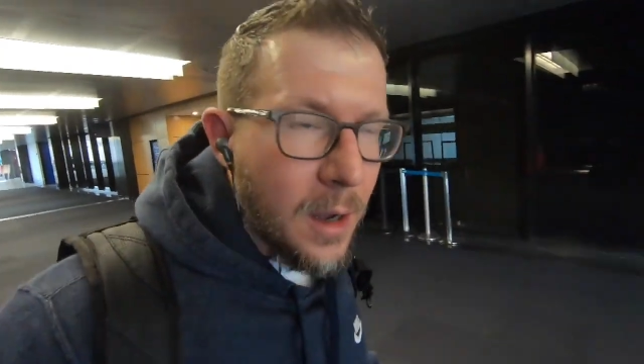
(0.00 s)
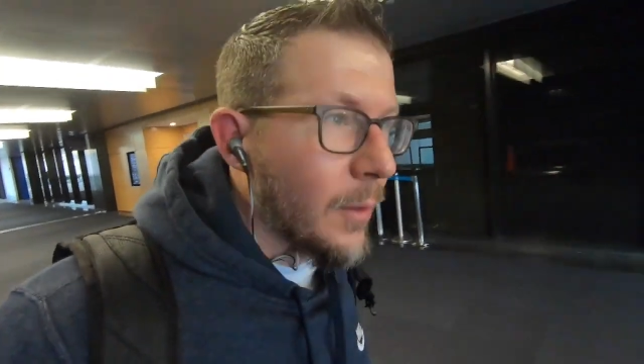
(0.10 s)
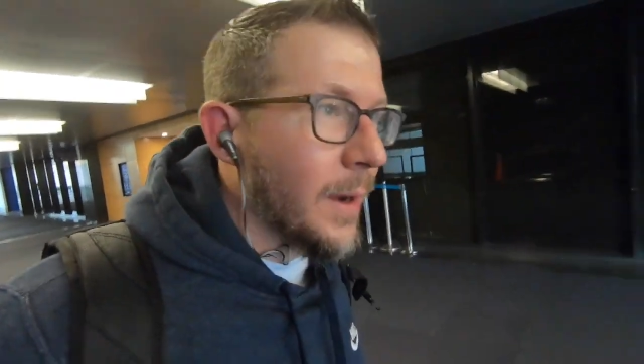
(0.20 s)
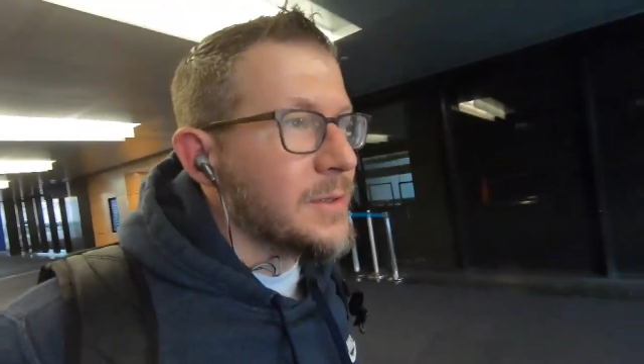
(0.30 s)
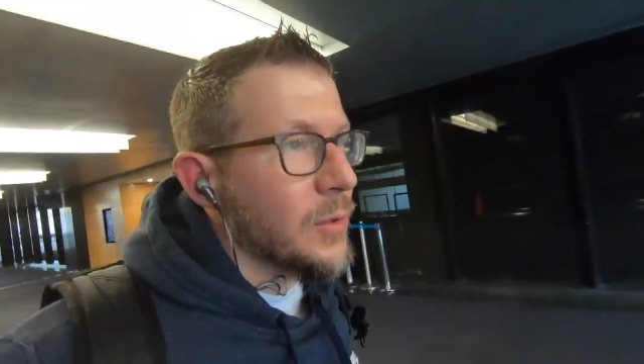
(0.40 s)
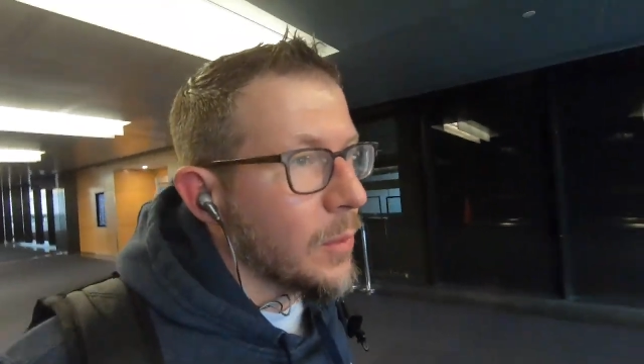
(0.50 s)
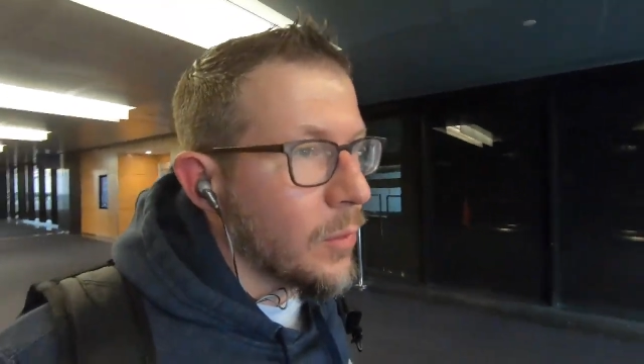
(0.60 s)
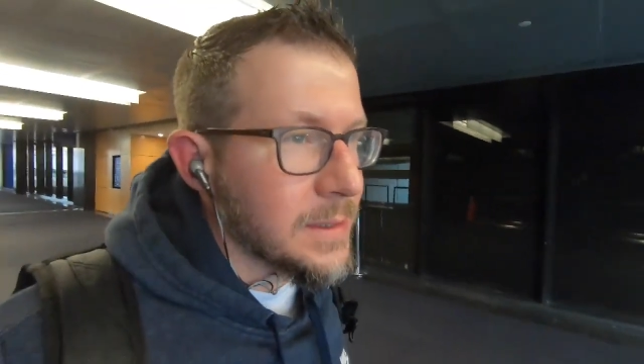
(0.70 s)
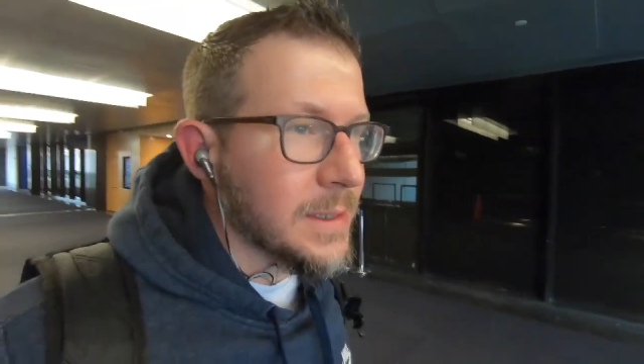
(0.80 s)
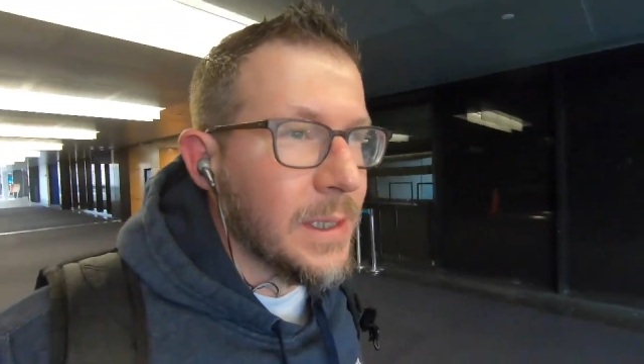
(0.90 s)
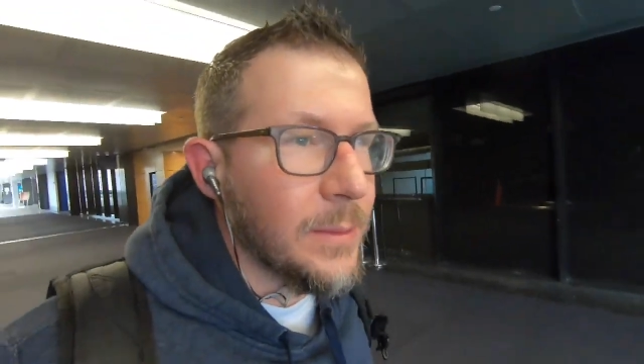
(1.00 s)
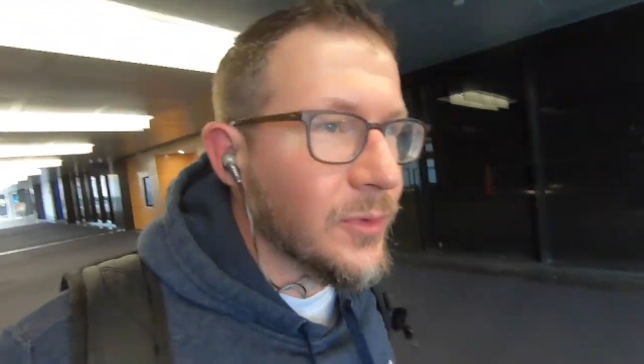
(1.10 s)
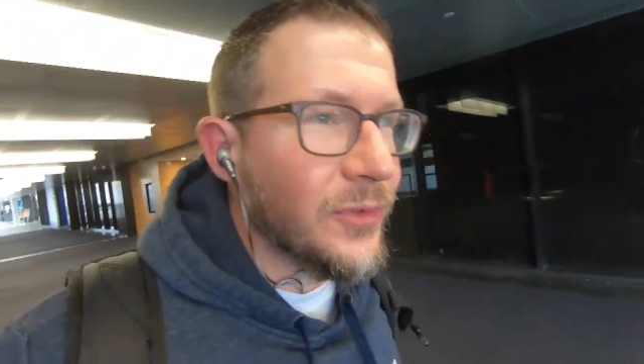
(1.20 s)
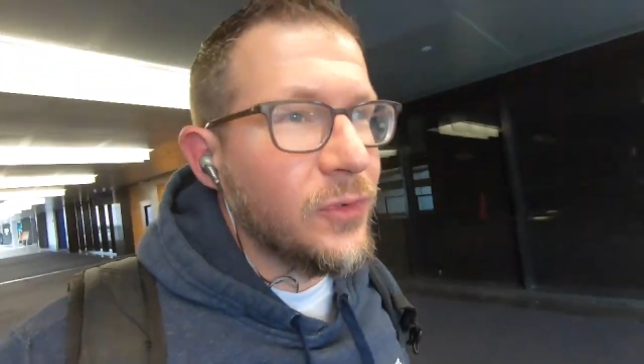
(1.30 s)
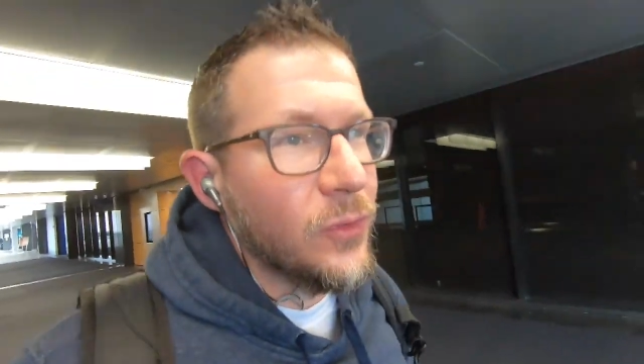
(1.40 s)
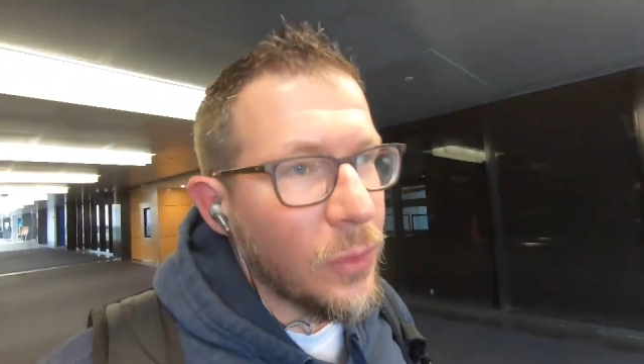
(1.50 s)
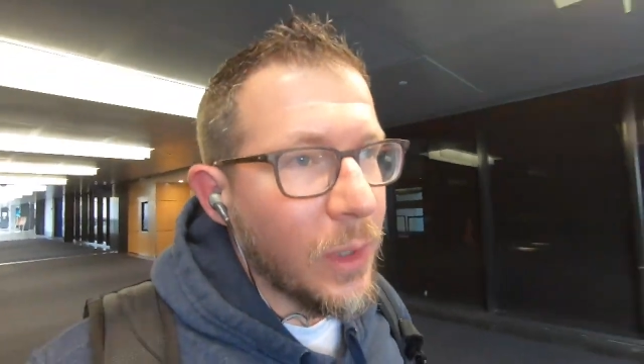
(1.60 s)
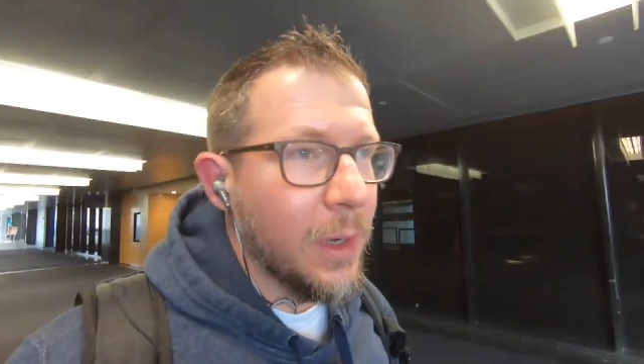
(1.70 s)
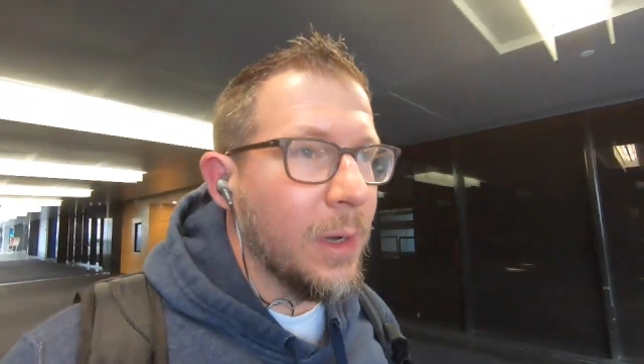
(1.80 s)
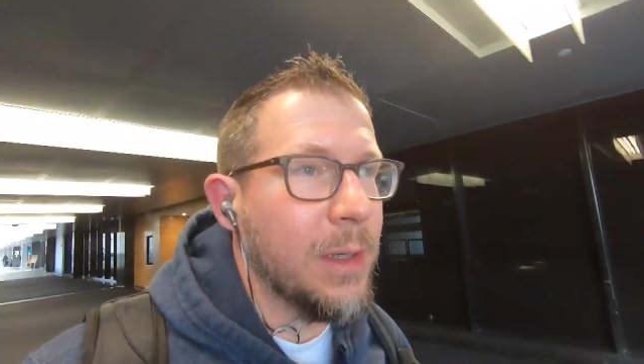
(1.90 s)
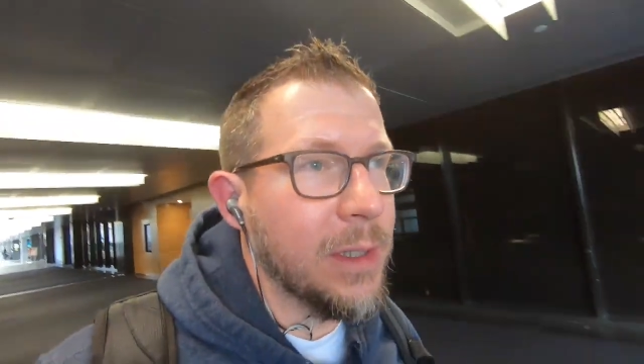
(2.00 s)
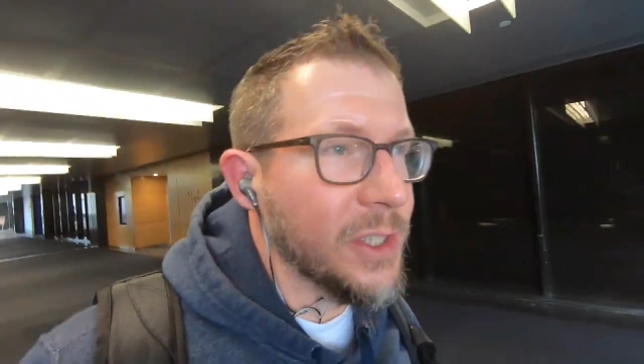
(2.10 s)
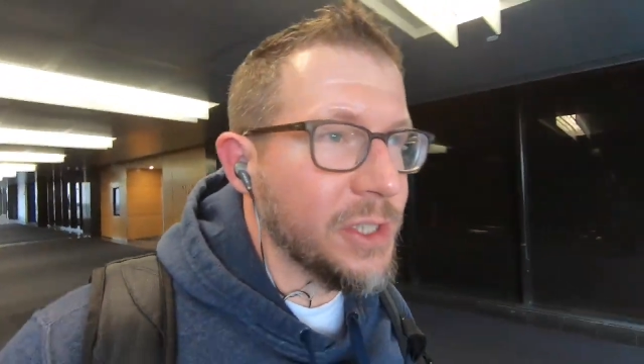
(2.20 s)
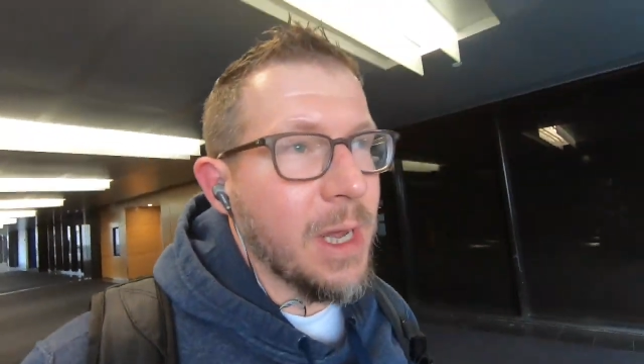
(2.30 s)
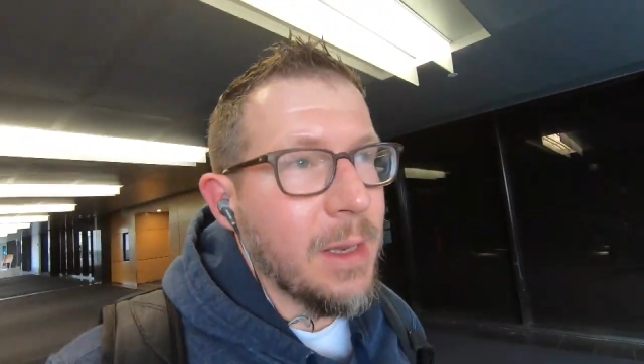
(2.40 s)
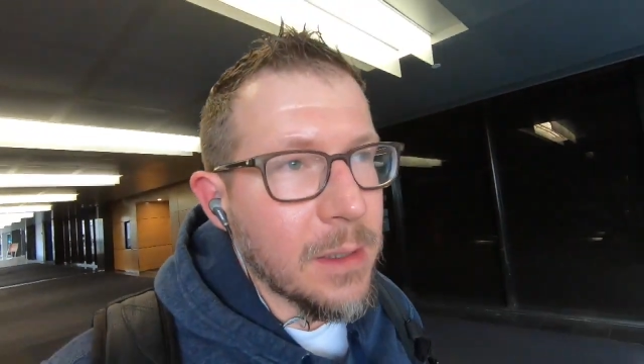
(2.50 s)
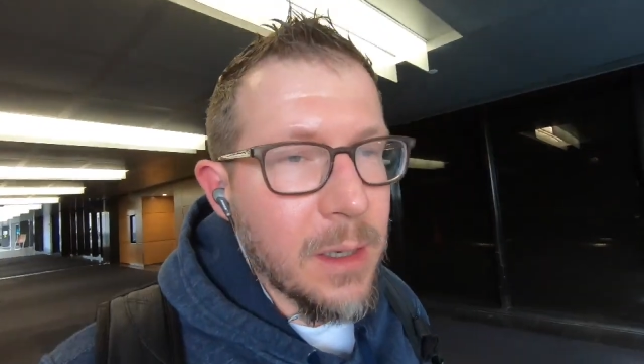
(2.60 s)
All right, so I wasn't able to get a shot